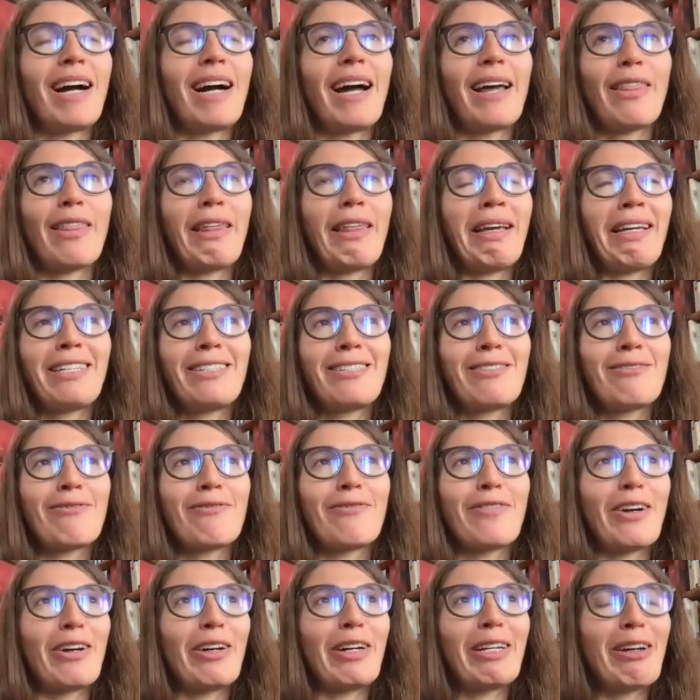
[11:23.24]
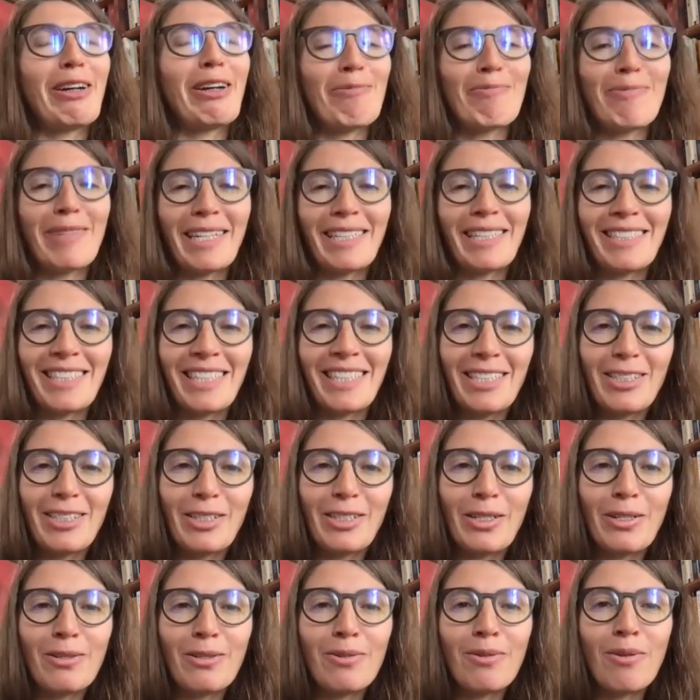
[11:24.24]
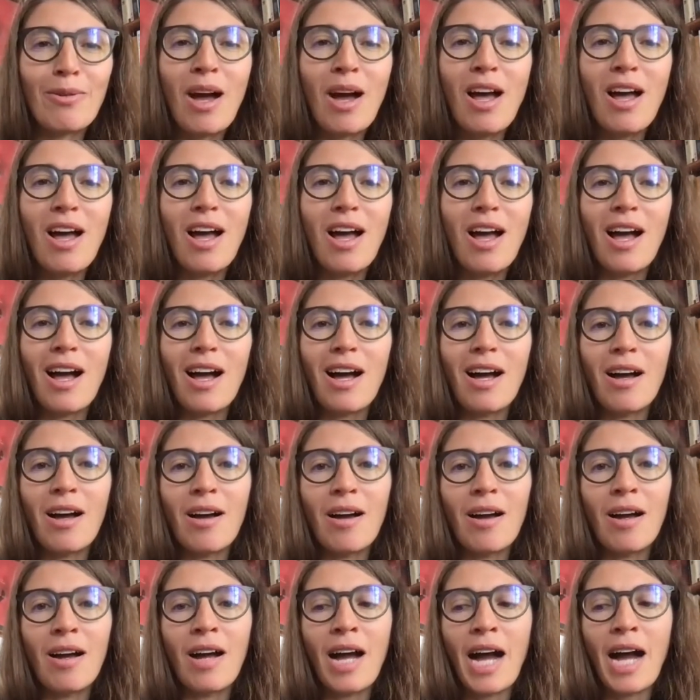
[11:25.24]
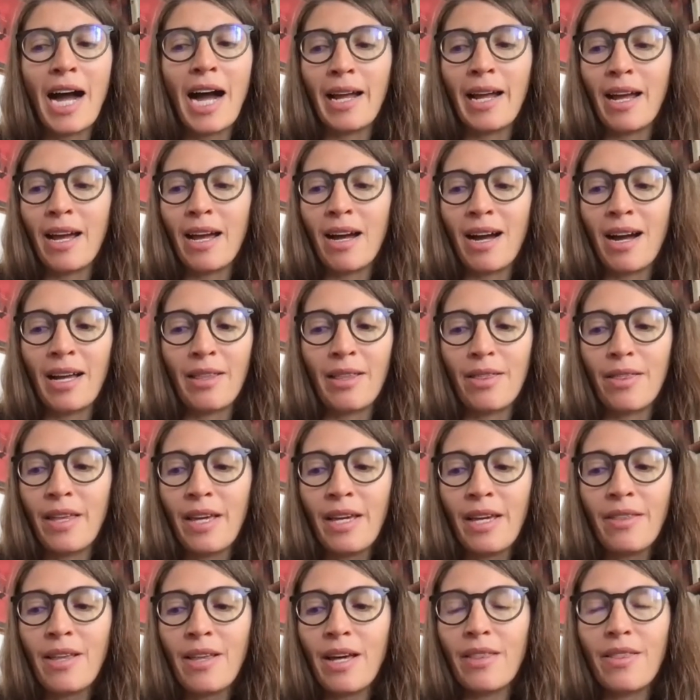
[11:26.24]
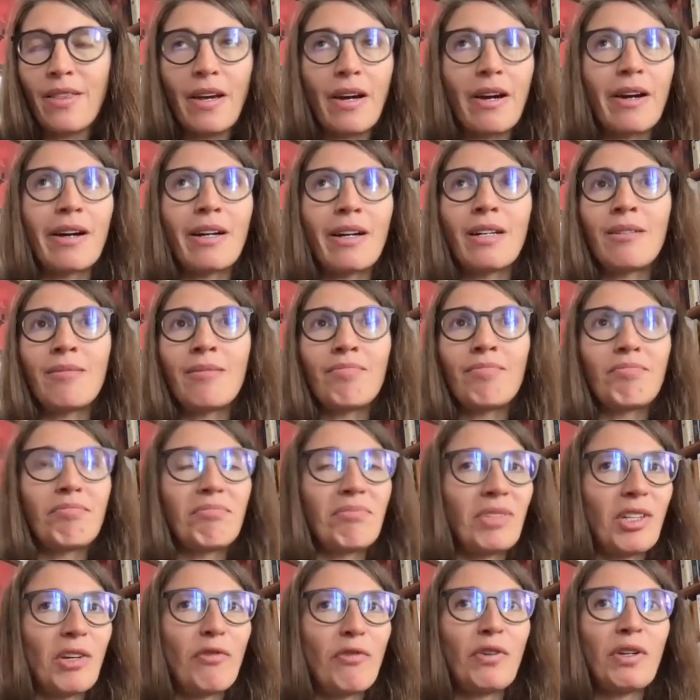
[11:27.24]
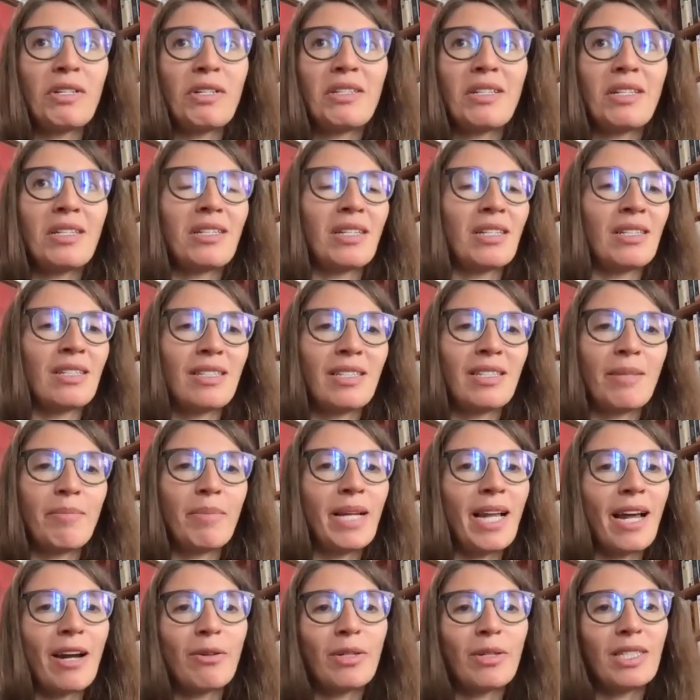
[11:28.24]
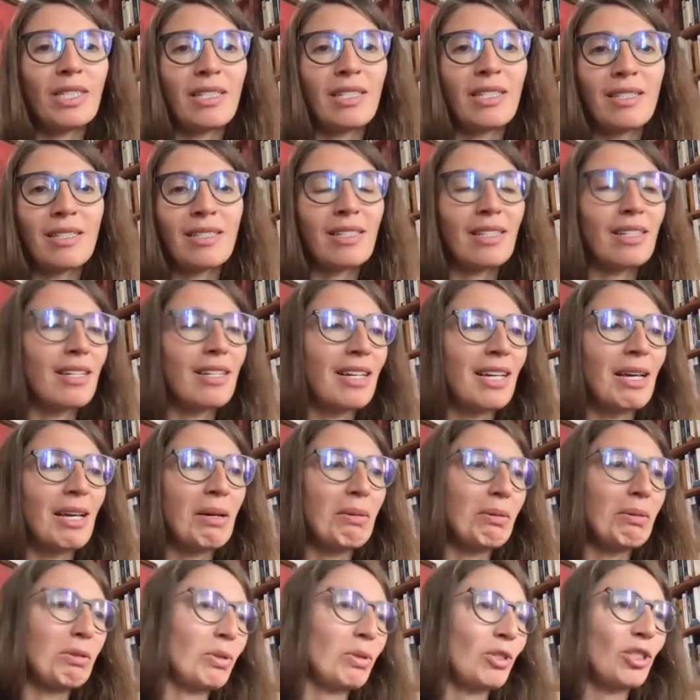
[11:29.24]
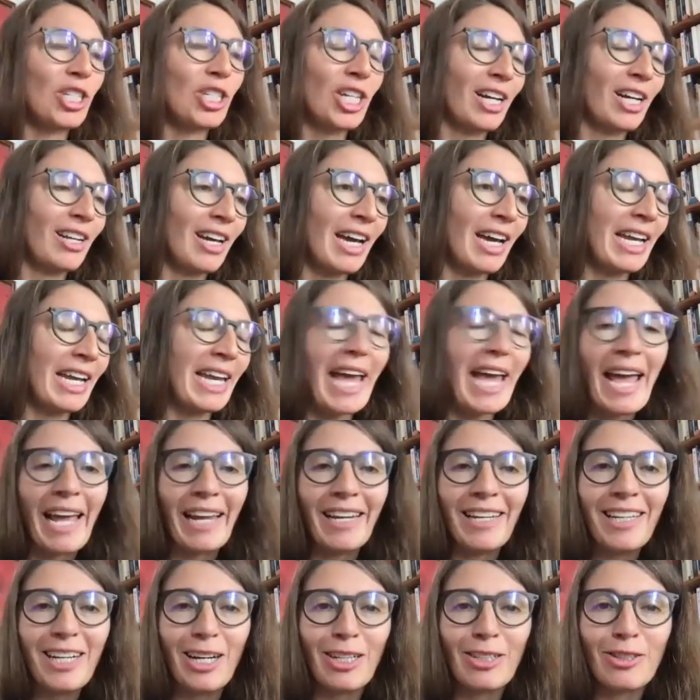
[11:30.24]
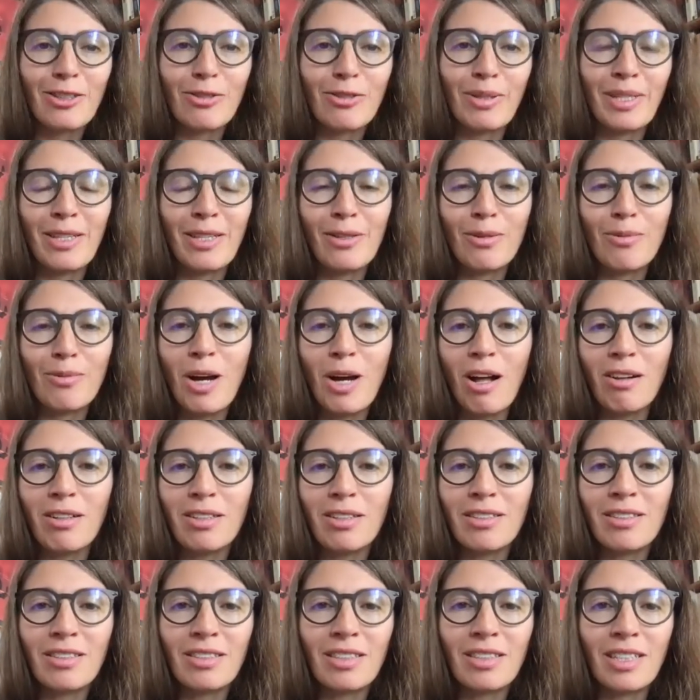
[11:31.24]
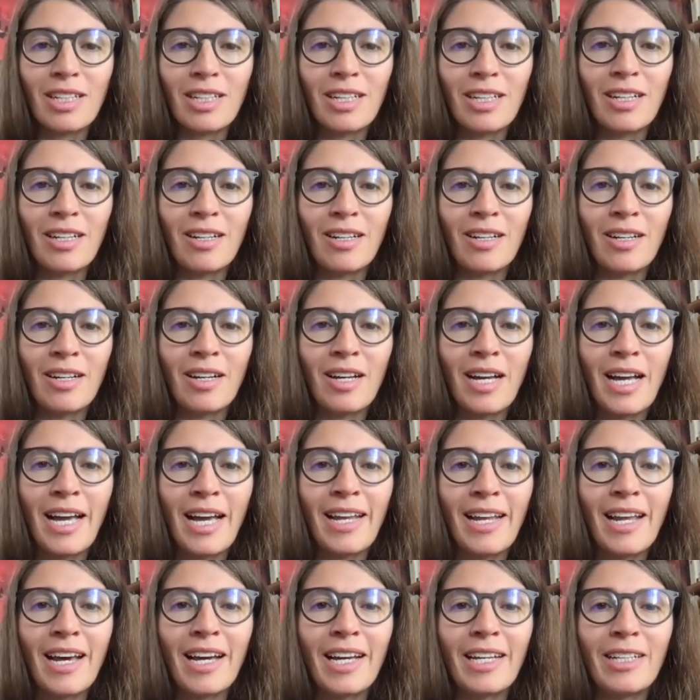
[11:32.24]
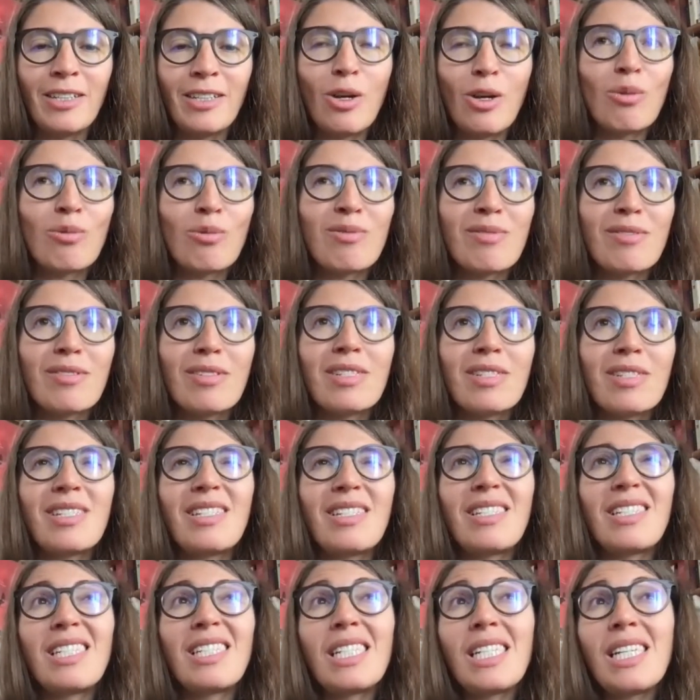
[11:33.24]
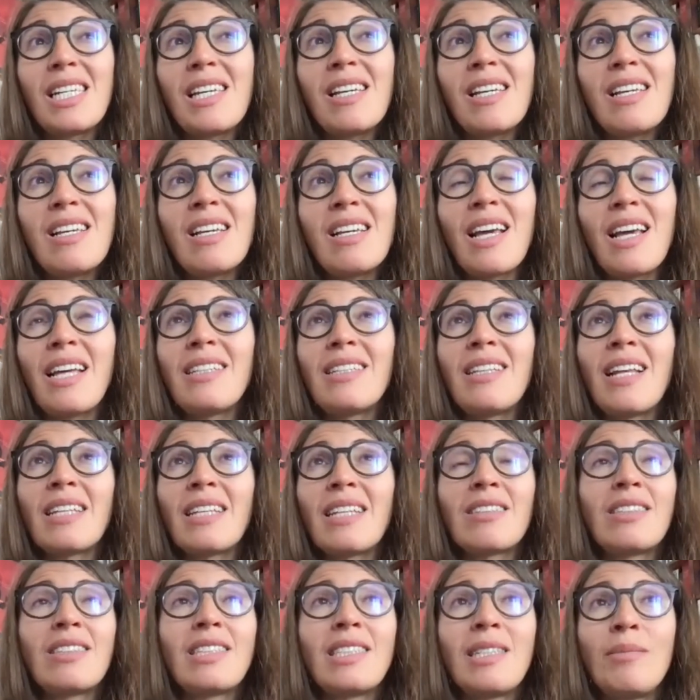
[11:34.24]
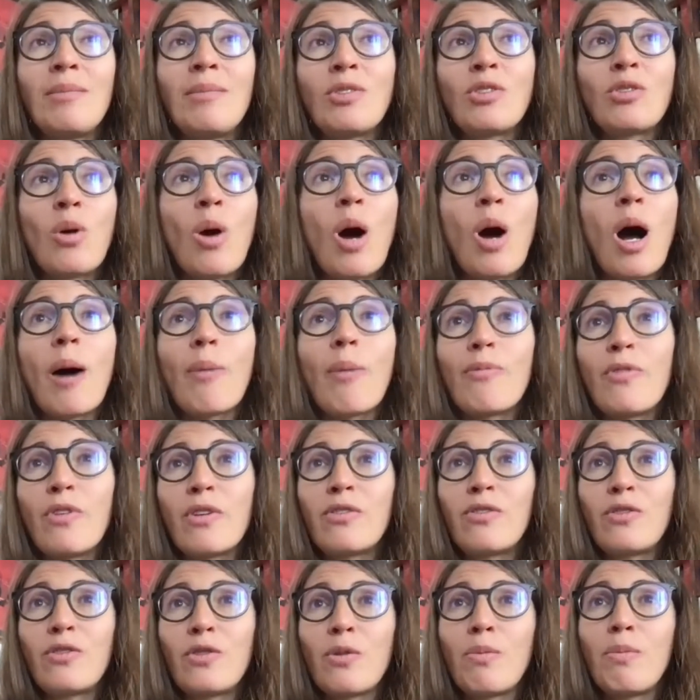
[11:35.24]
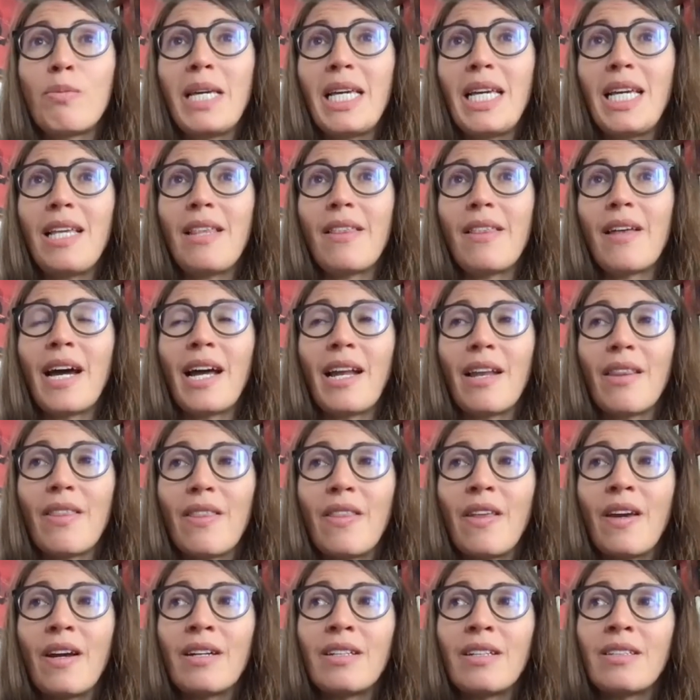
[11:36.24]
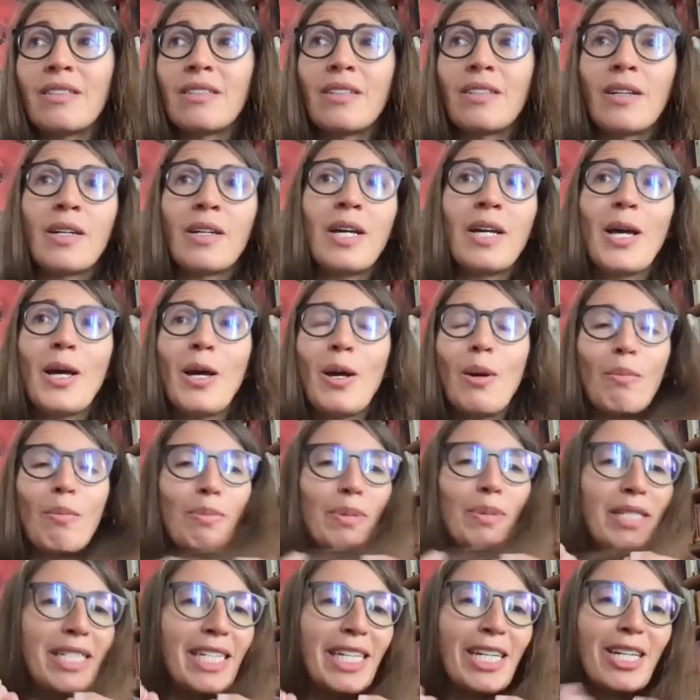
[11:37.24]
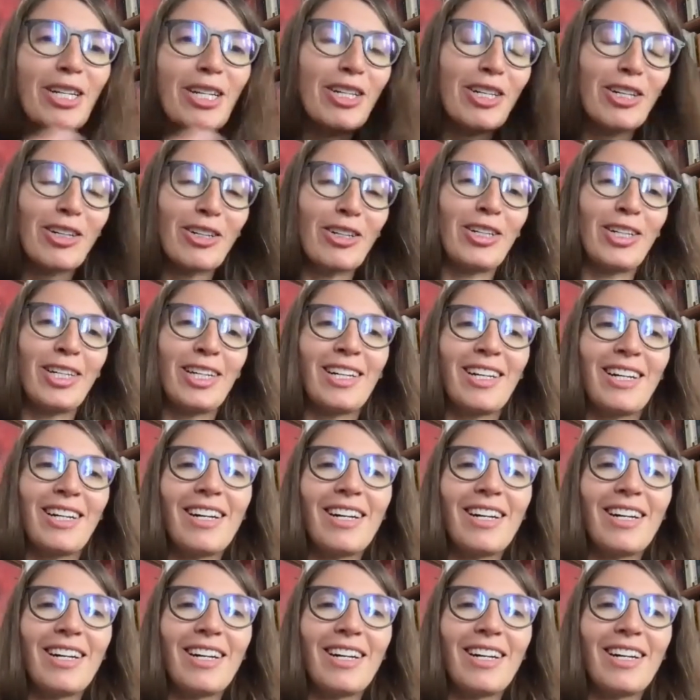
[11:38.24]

I think it's a very complex issue. I think that there are differences and similarities between China and any country in the world. And I don't see, it doesn't seem so obvious to me that there's a particular